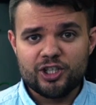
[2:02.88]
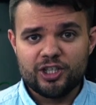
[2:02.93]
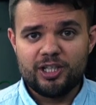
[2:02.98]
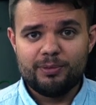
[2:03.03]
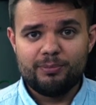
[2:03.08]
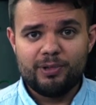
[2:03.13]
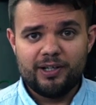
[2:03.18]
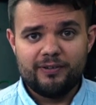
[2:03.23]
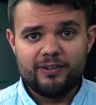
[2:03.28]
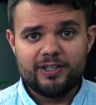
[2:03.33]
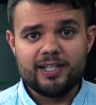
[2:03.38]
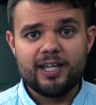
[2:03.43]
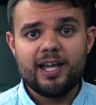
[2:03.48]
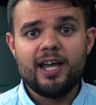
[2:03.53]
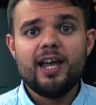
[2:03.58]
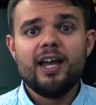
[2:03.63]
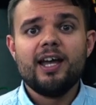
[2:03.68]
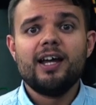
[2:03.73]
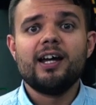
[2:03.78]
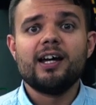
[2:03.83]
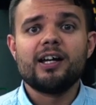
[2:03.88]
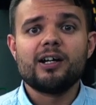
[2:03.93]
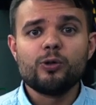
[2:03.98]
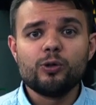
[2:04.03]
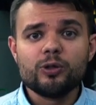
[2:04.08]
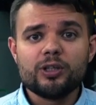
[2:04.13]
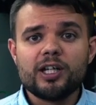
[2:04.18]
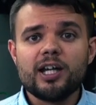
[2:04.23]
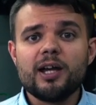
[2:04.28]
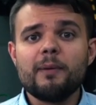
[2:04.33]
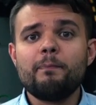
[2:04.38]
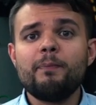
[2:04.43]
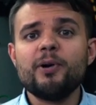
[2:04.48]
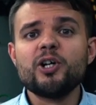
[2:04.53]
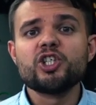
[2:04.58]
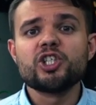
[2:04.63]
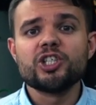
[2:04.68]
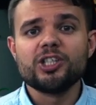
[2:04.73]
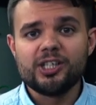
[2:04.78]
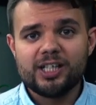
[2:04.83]
and a short message
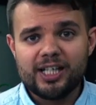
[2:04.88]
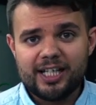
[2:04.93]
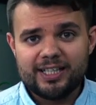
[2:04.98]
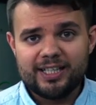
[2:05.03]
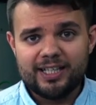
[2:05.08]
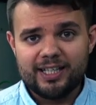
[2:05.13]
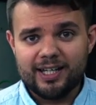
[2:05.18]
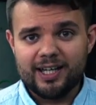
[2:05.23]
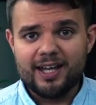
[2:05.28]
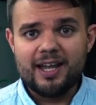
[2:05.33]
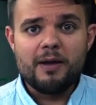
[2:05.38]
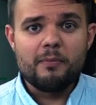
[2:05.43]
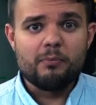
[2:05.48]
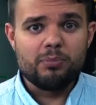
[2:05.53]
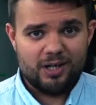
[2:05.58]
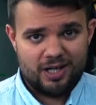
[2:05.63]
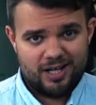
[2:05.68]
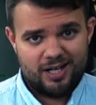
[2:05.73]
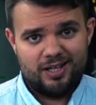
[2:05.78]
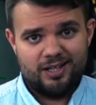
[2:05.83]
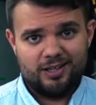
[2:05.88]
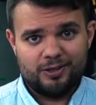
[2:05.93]
for the project.